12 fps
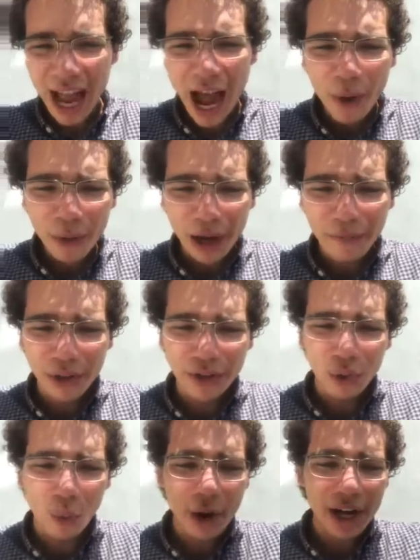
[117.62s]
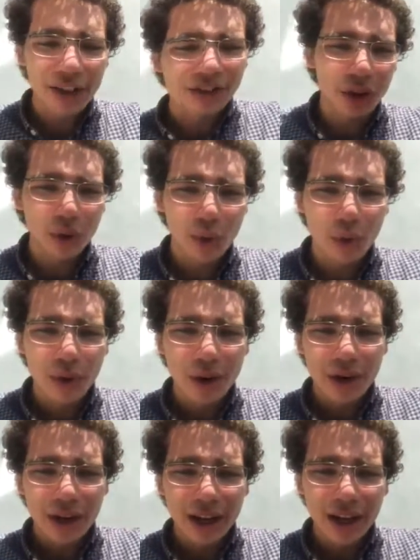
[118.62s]
out of the 22
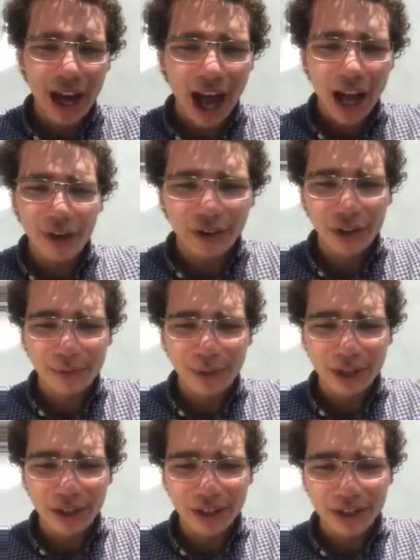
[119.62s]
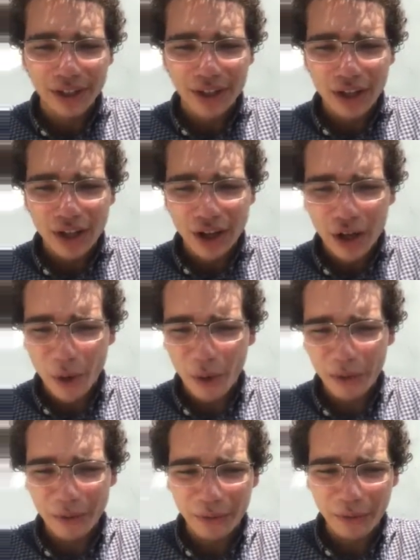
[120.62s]
congressmen who
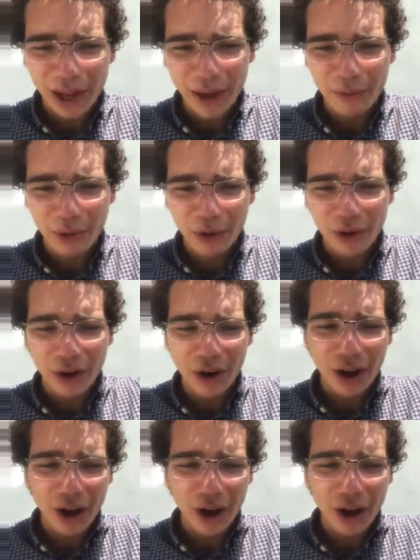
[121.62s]
are in favor